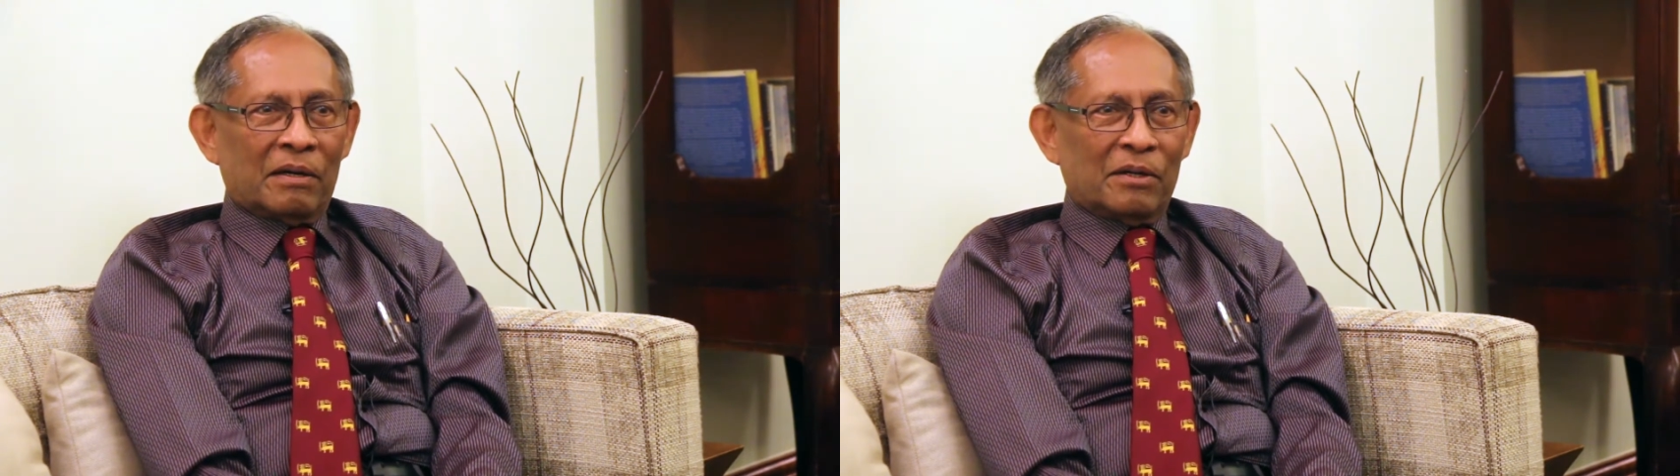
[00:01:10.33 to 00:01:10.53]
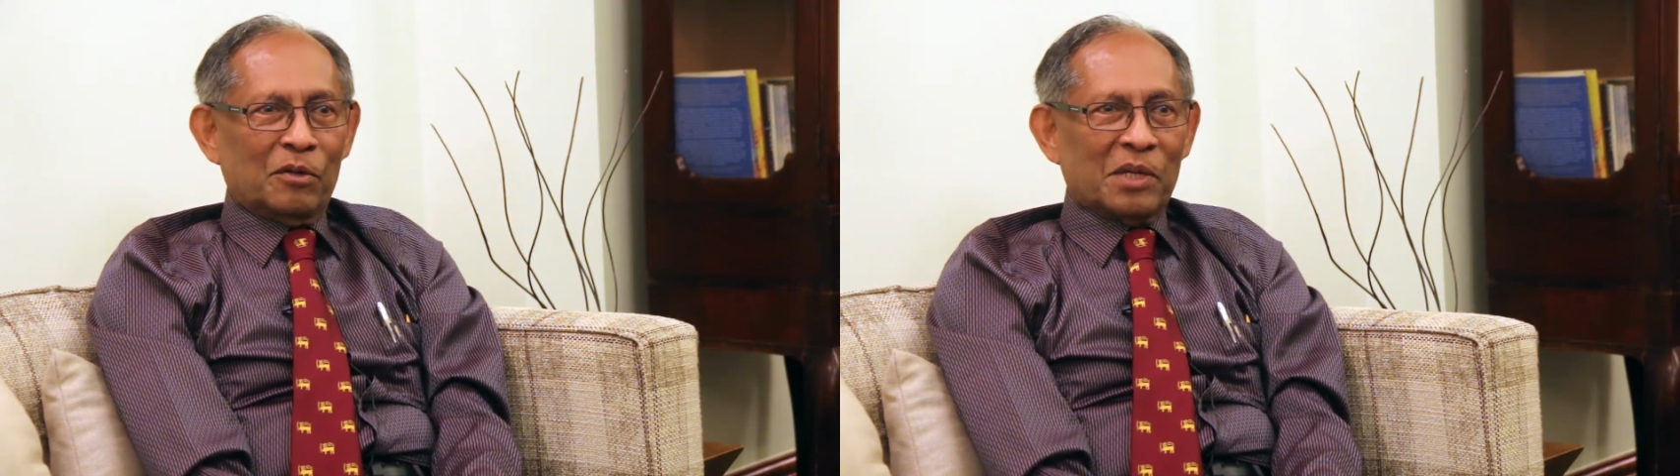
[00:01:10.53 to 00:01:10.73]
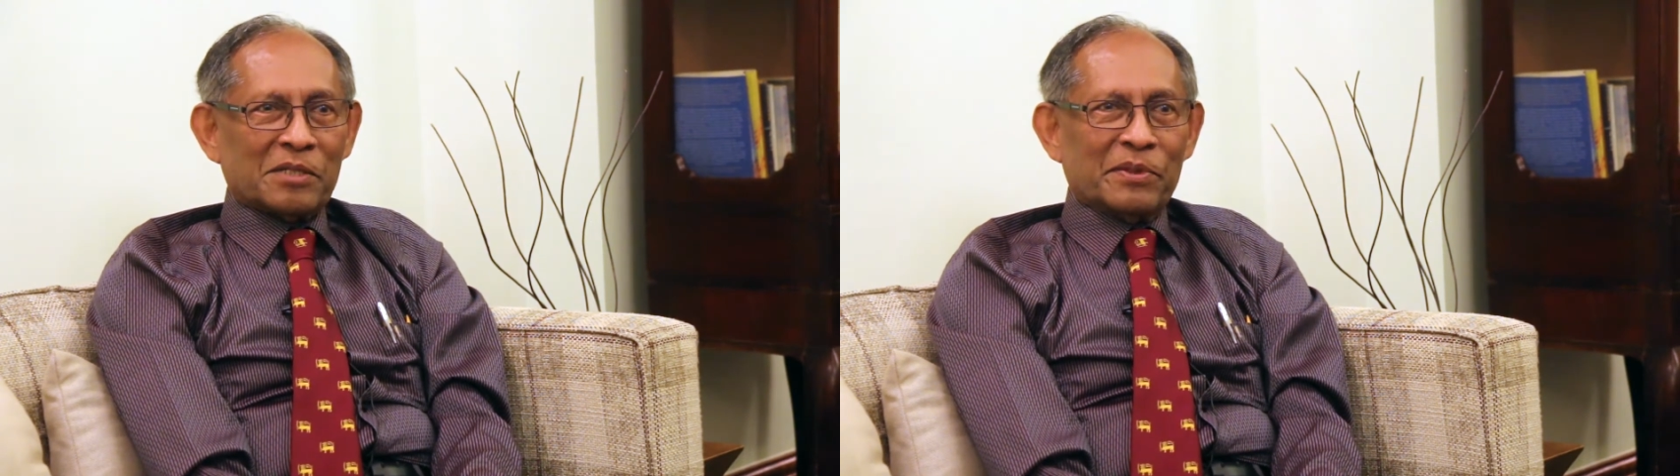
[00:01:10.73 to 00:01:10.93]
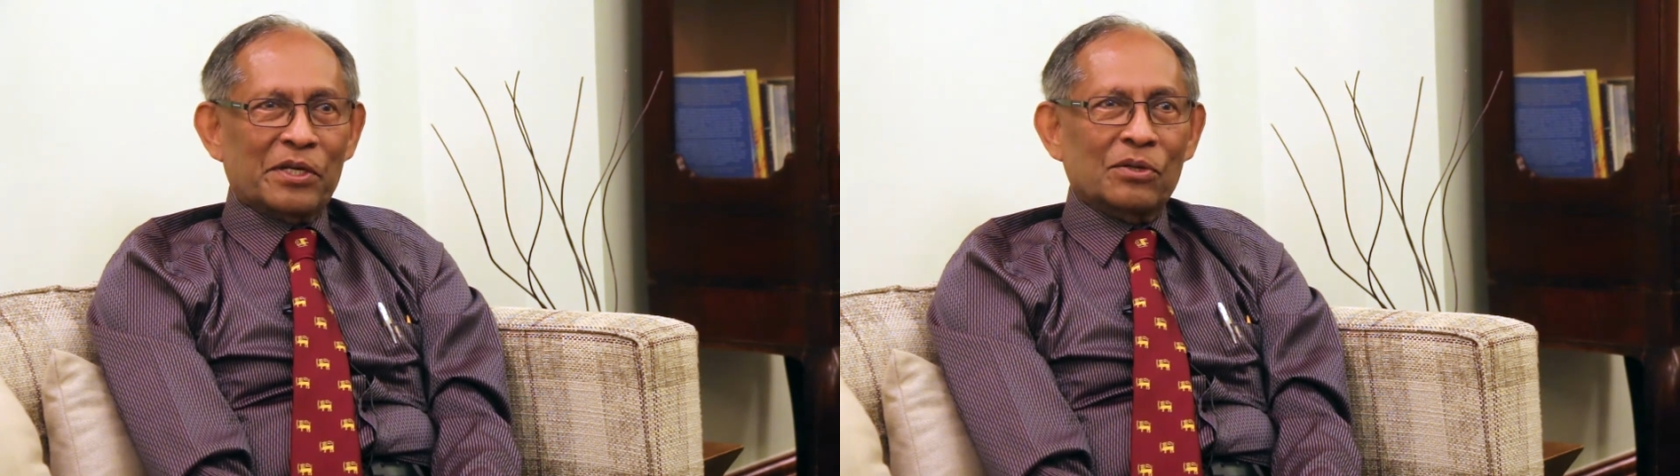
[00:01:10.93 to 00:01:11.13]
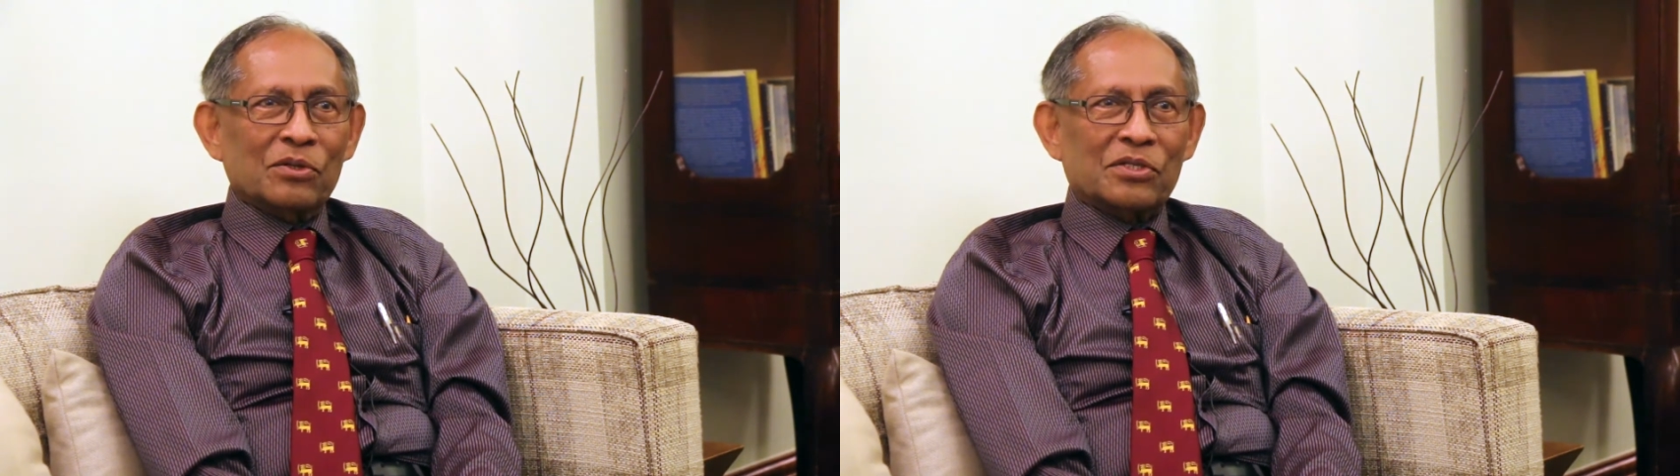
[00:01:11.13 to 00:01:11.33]
You must be
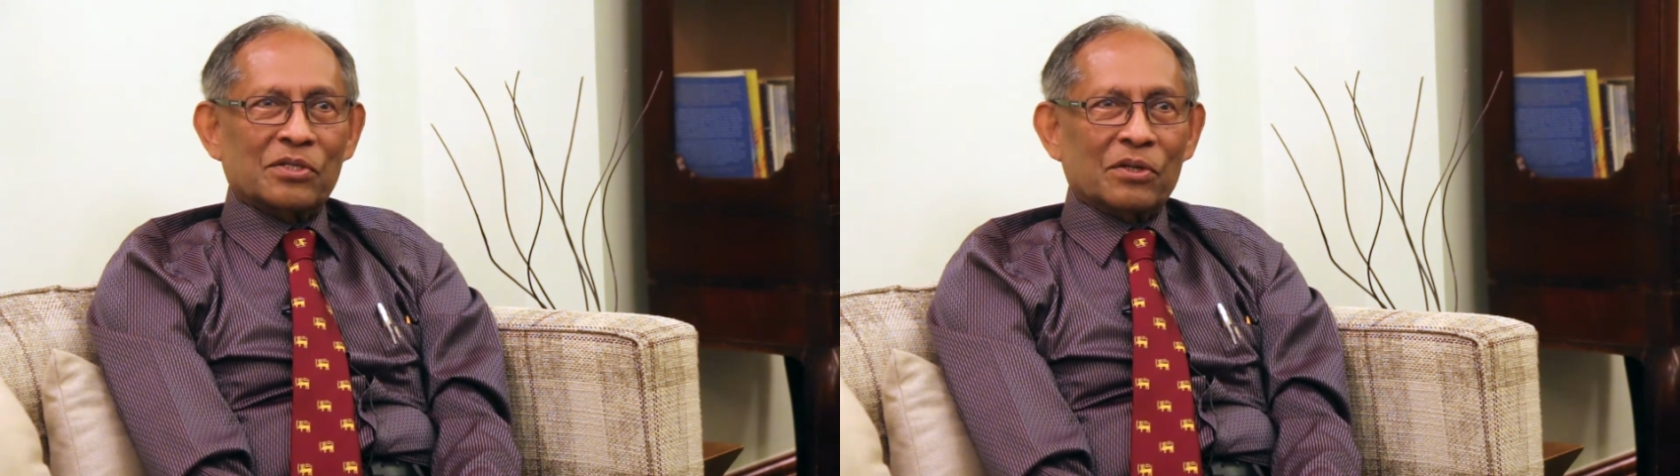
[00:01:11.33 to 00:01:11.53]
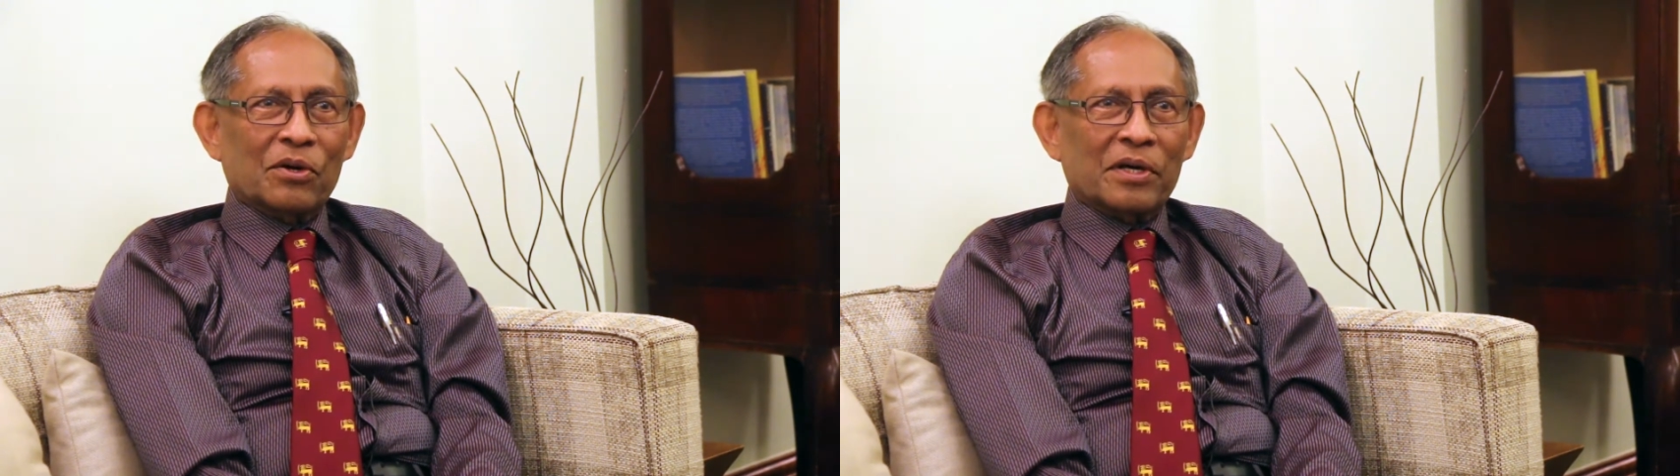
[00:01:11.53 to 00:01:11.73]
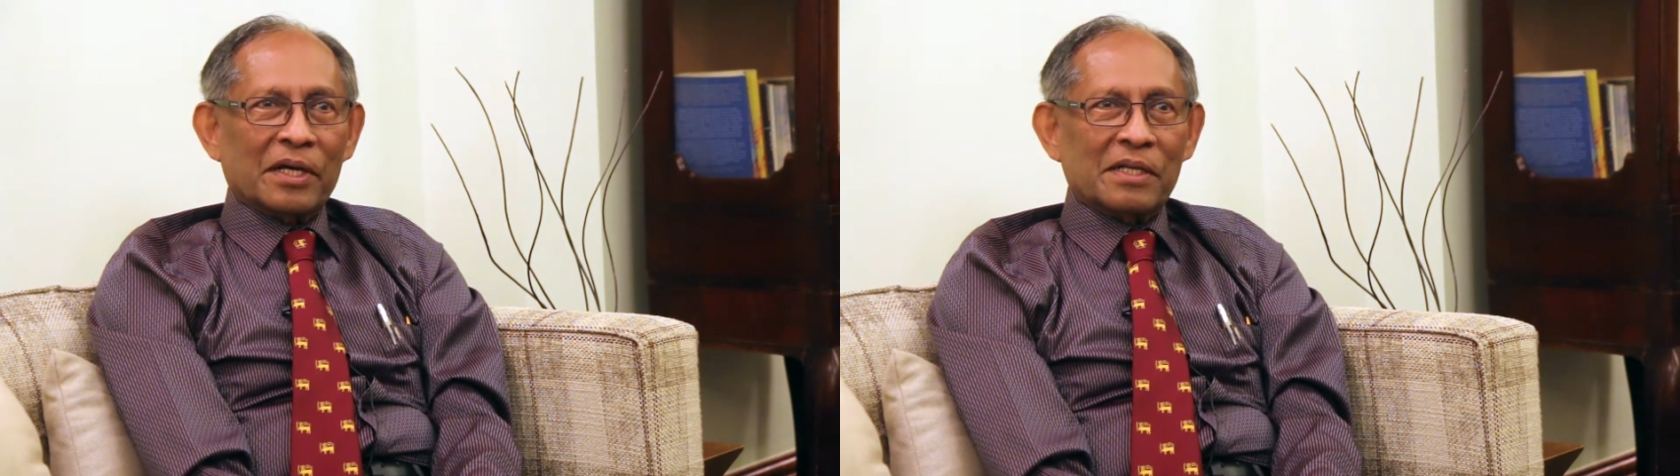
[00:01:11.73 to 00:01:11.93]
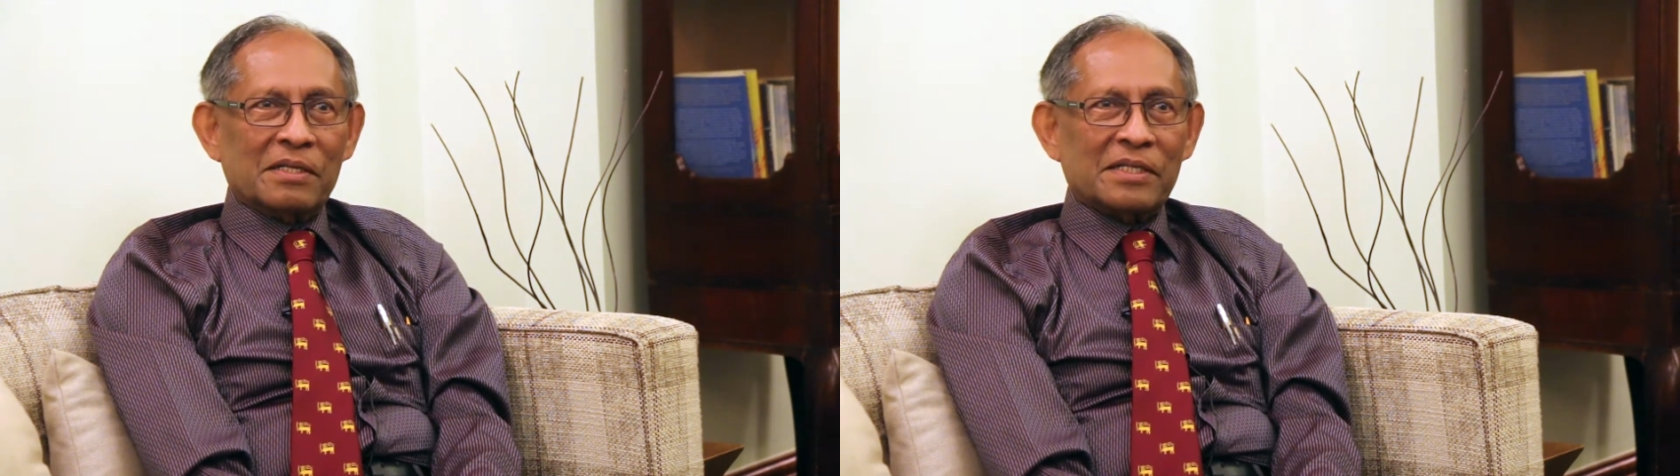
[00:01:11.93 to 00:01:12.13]
used to going in